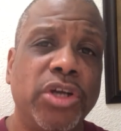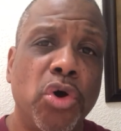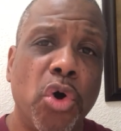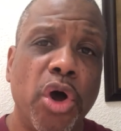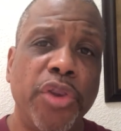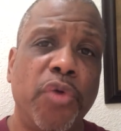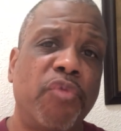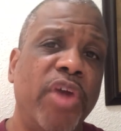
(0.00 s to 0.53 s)
to go
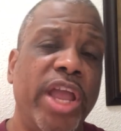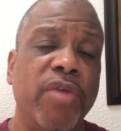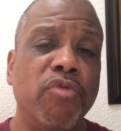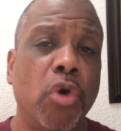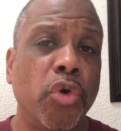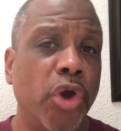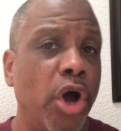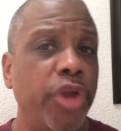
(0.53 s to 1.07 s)
on the red
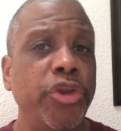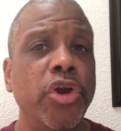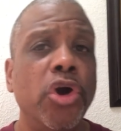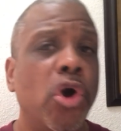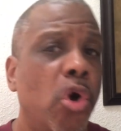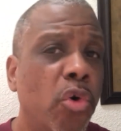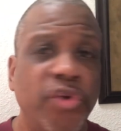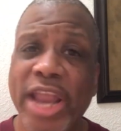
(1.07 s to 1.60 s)
road on your
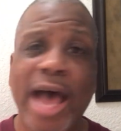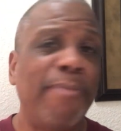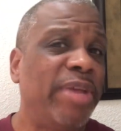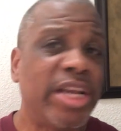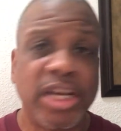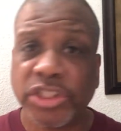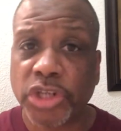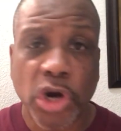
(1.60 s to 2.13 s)
own, not
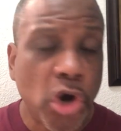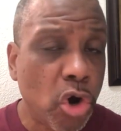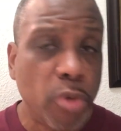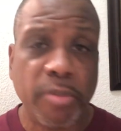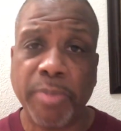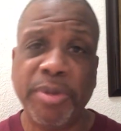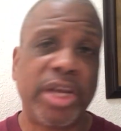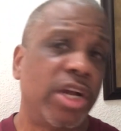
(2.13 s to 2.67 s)
because of her,
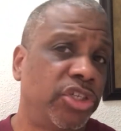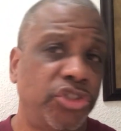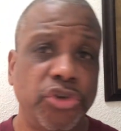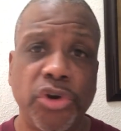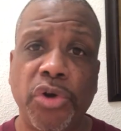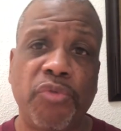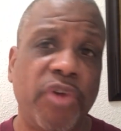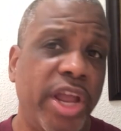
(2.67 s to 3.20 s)
but because you're
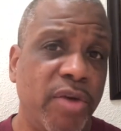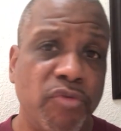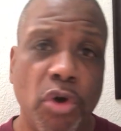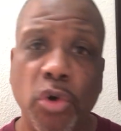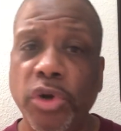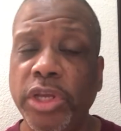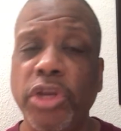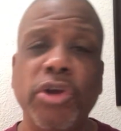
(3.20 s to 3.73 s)
on the red
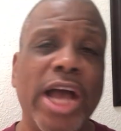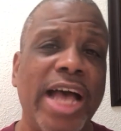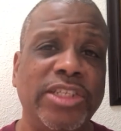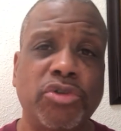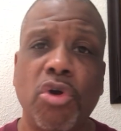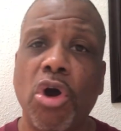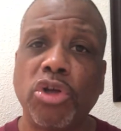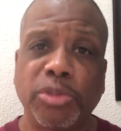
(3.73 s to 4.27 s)
road and you
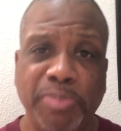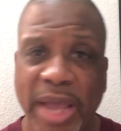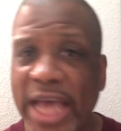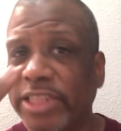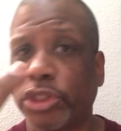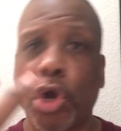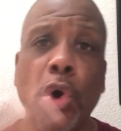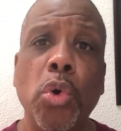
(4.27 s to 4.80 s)
guys cross
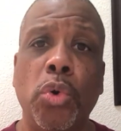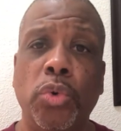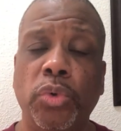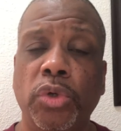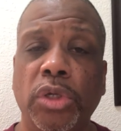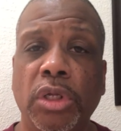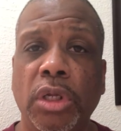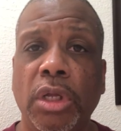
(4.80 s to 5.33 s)
paths, cool.
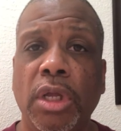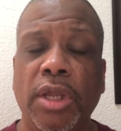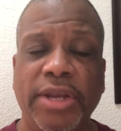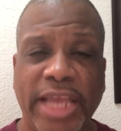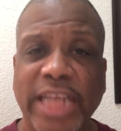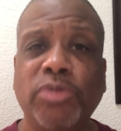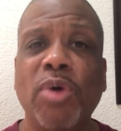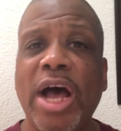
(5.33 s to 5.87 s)

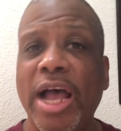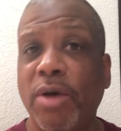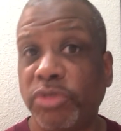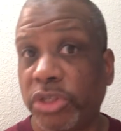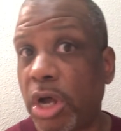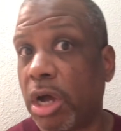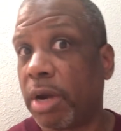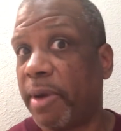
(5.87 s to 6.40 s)
That's why I was
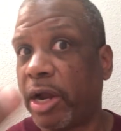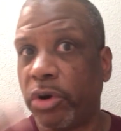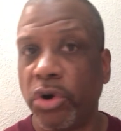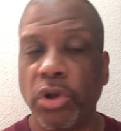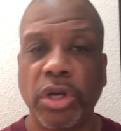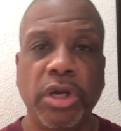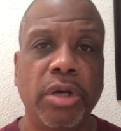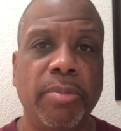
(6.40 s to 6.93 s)
talking about
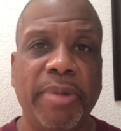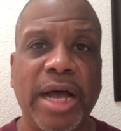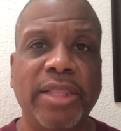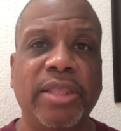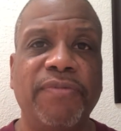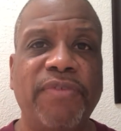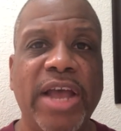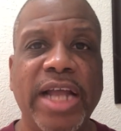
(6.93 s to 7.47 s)
earlier
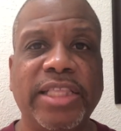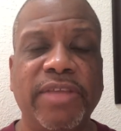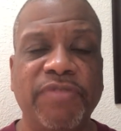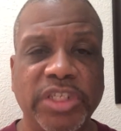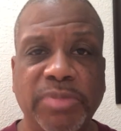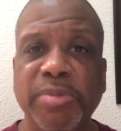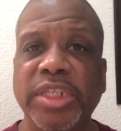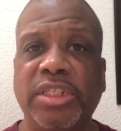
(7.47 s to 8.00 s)
about the fact that if
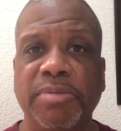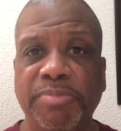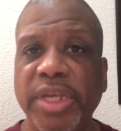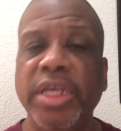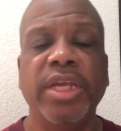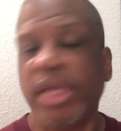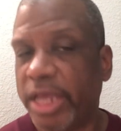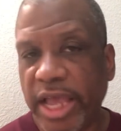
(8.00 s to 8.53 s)
it's meant to
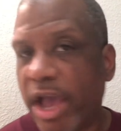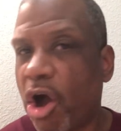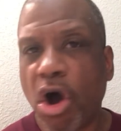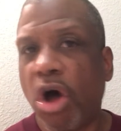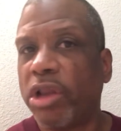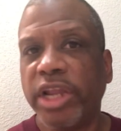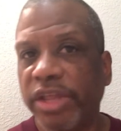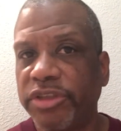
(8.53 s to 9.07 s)
be,
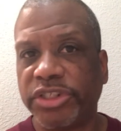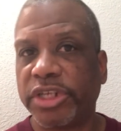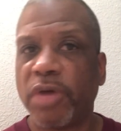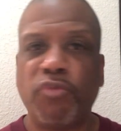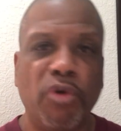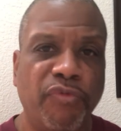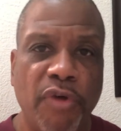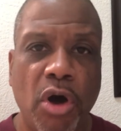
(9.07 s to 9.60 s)
all the other
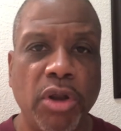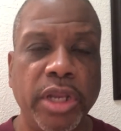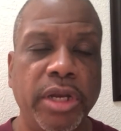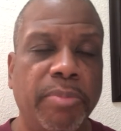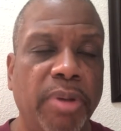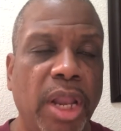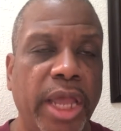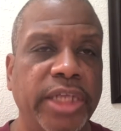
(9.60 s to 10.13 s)
stuff will fall
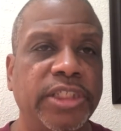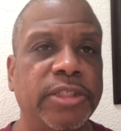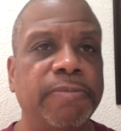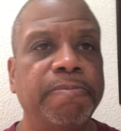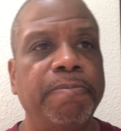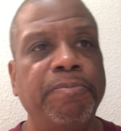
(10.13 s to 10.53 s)
into place.